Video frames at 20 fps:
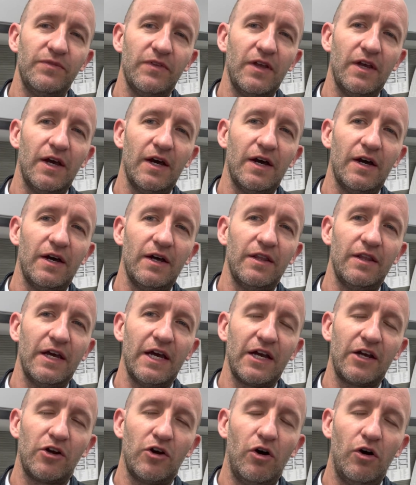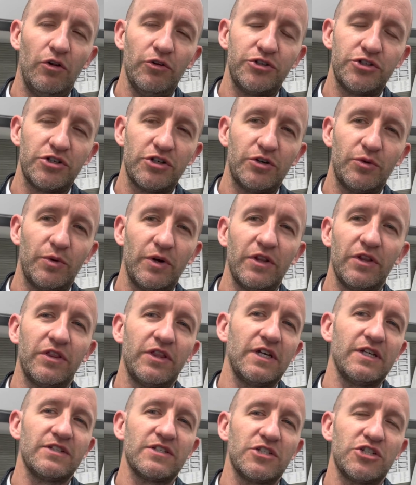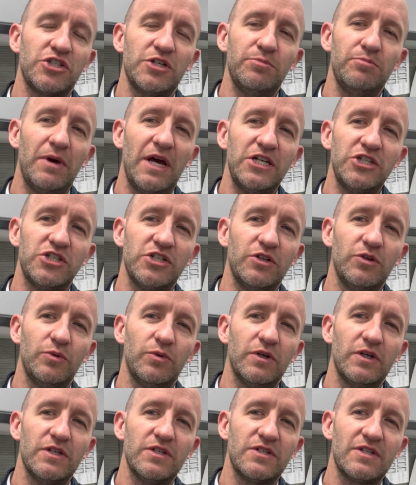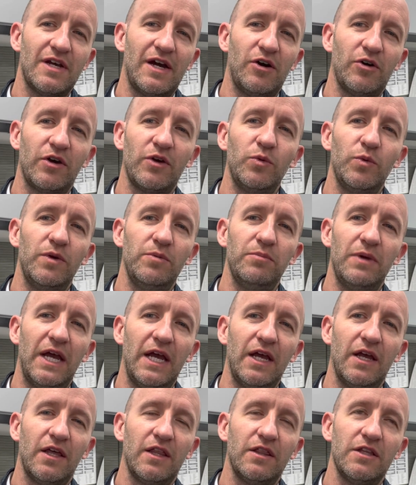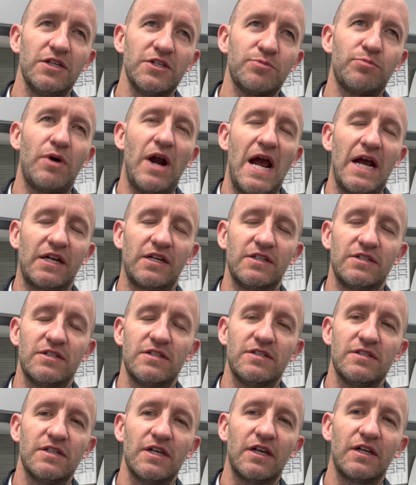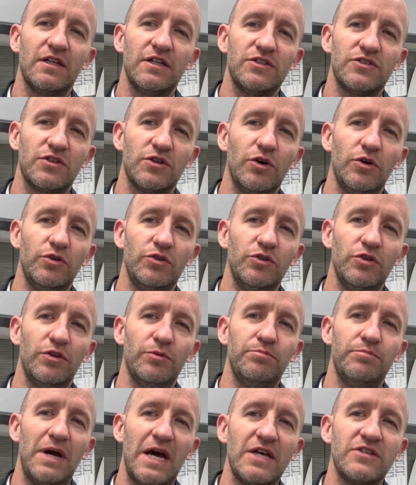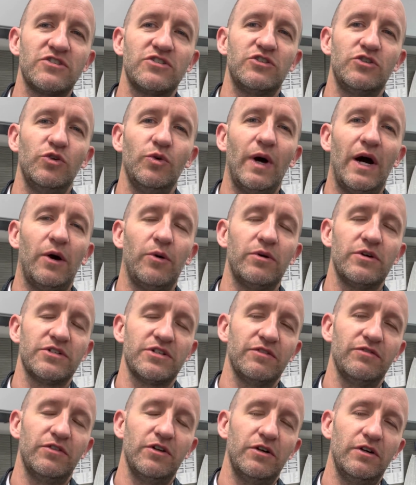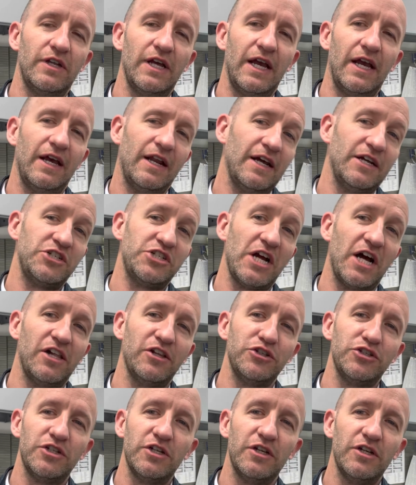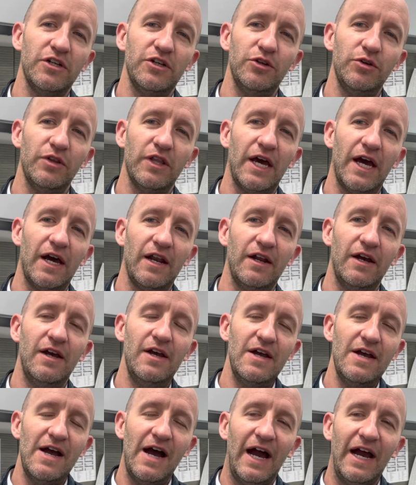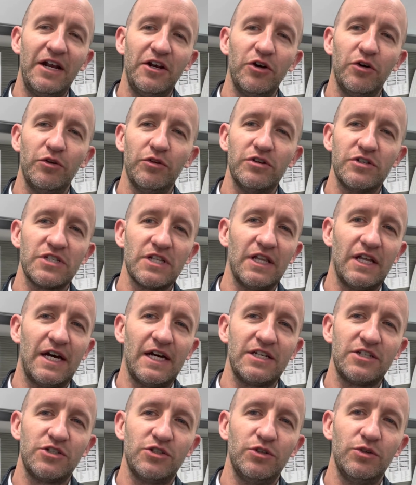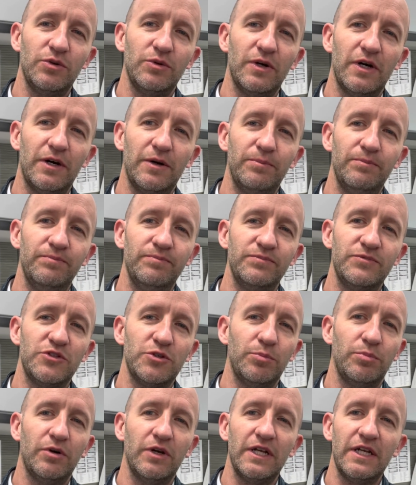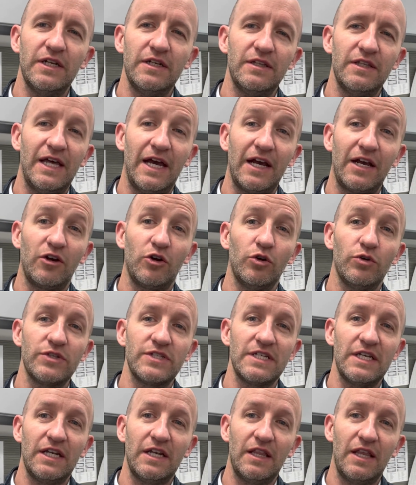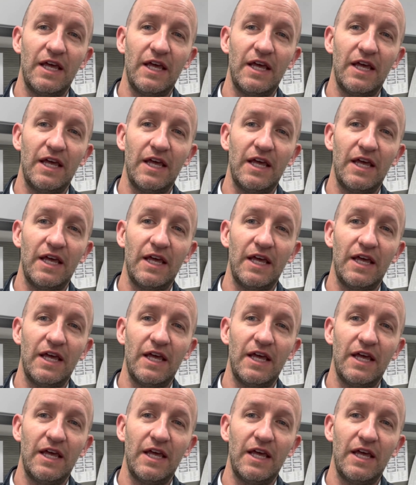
that culture. One of the things that she mentioned was, how can we make these practices that kids go to the best 2 hours of their day? And I challenge you to do that. I know there's a lot to put in that goes into